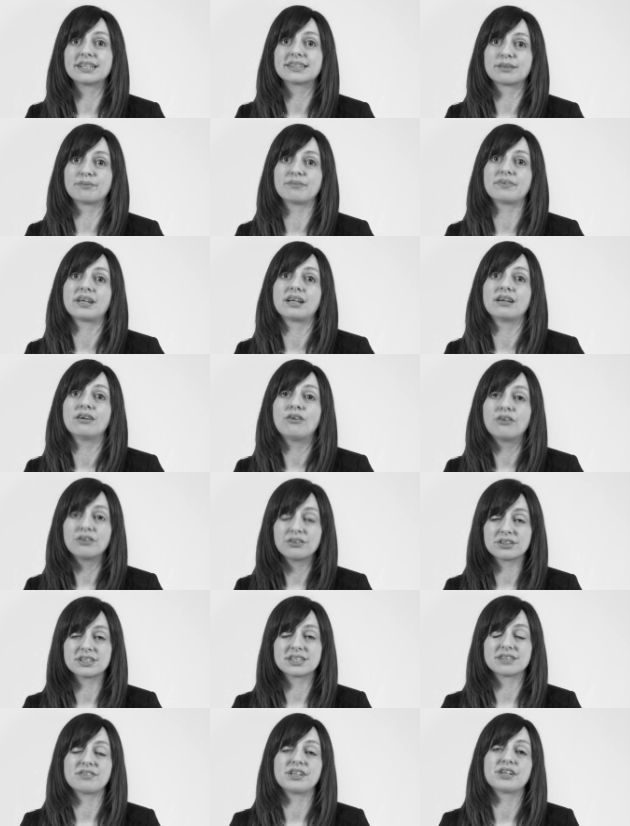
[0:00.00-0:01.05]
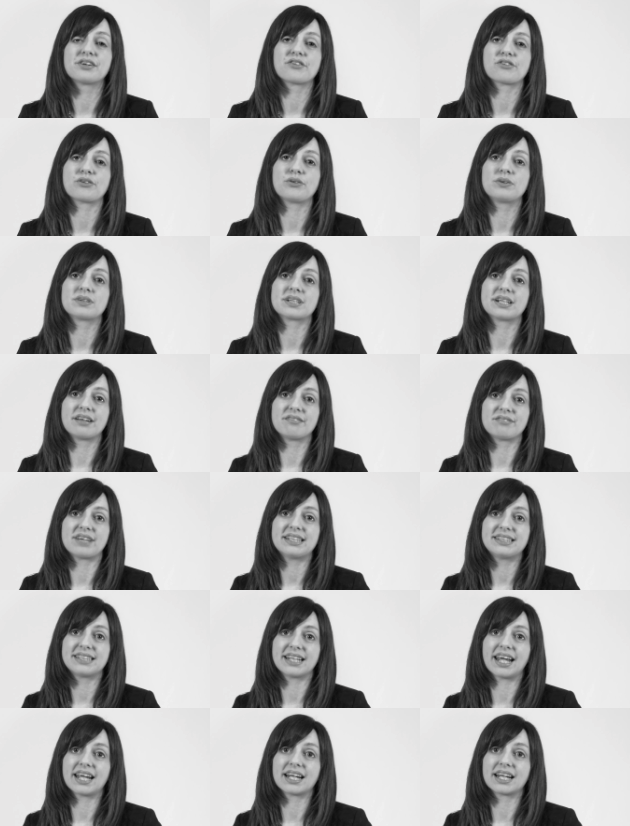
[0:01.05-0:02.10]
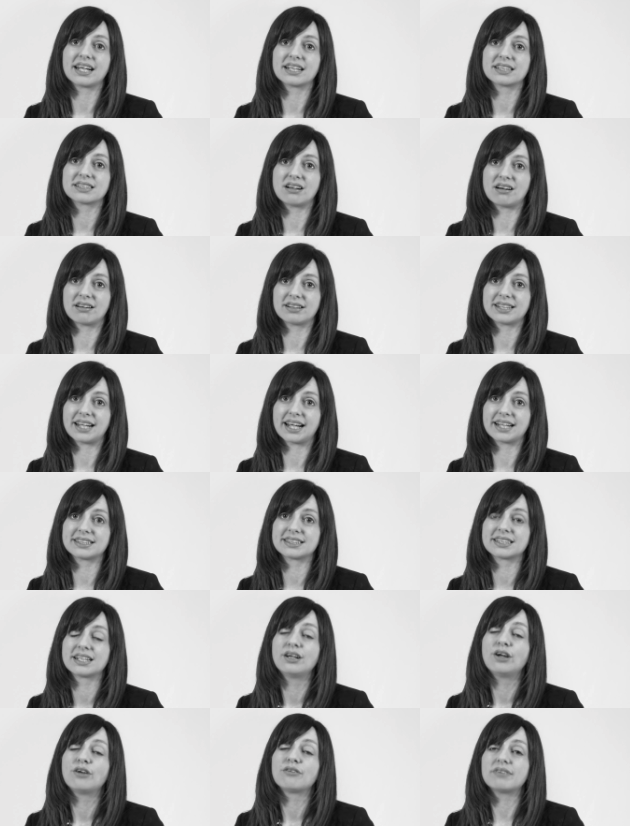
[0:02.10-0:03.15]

something hundreds of years old and investigating its context,